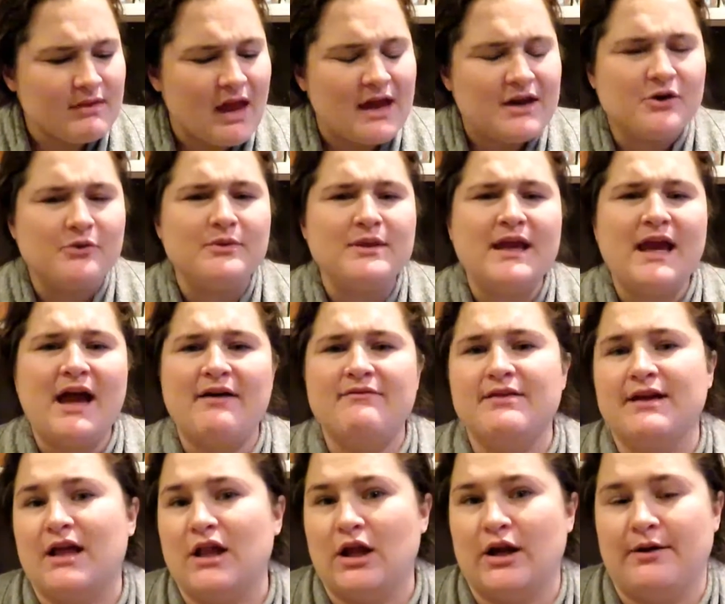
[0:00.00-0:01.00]
don't really have
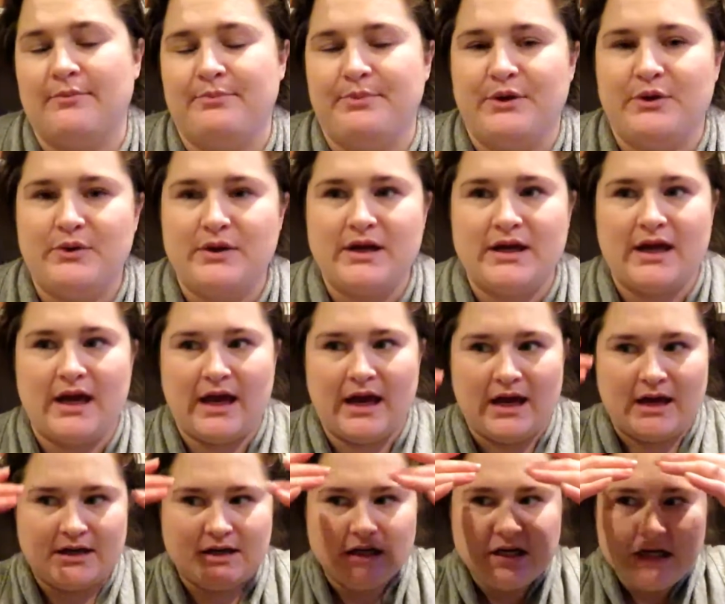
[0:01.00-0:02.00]
like a lot of beauty
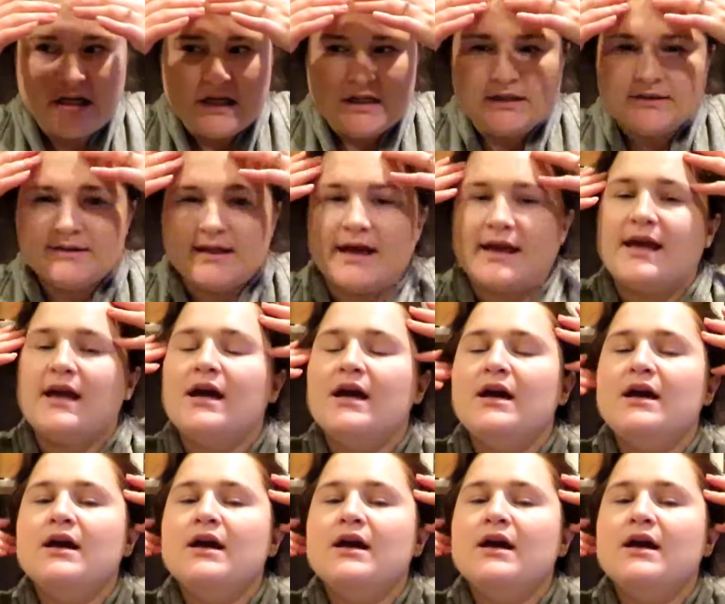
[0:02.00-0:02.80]
and like